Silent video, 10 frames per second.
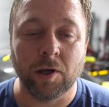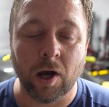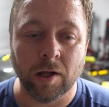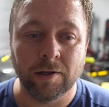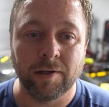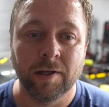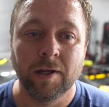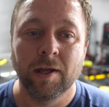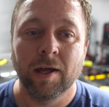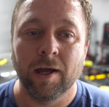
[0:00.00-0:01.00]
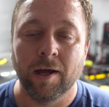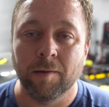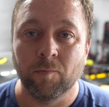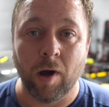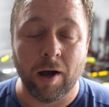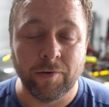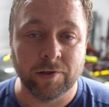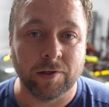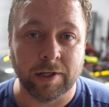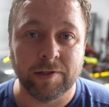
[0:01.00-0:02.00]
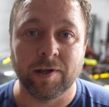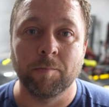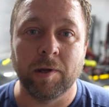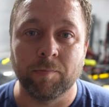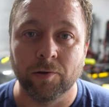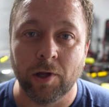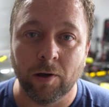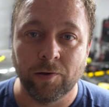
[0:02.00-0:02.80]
call it. Obviously, some people know